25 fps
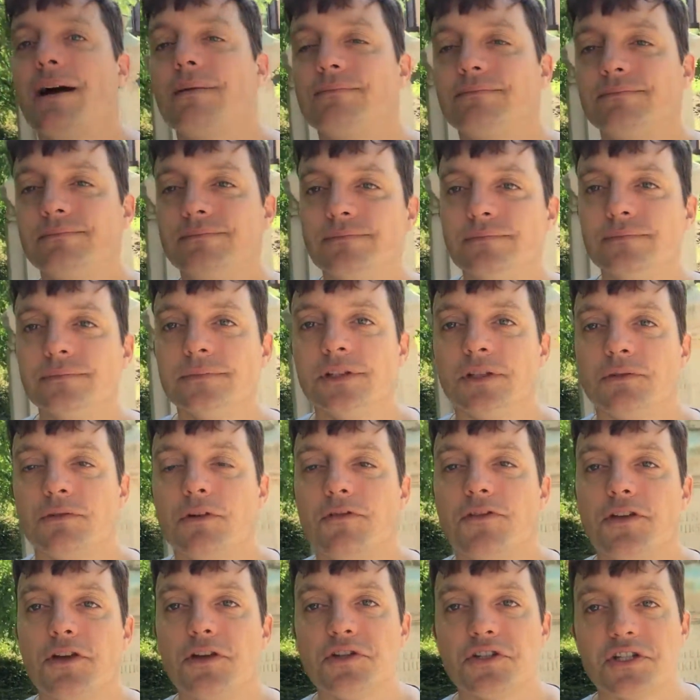um,
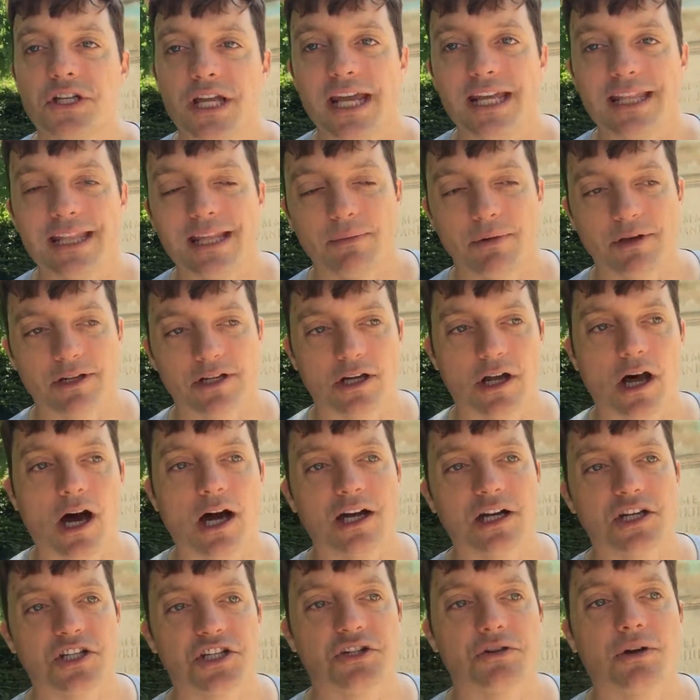refused to eat. They went on
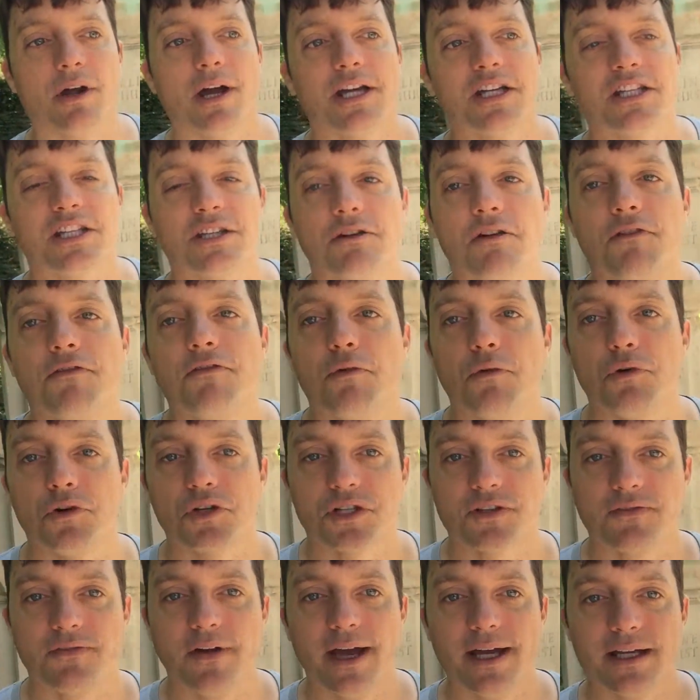hunger strikes. They were
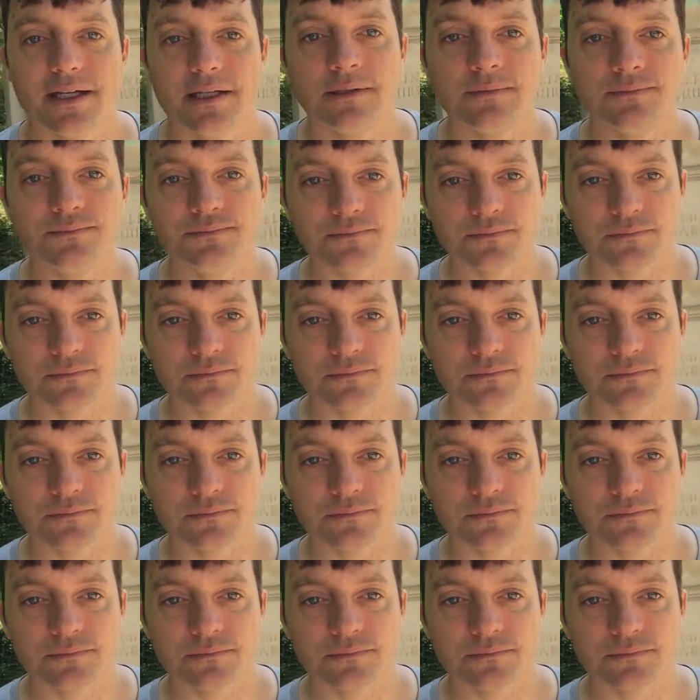force fed.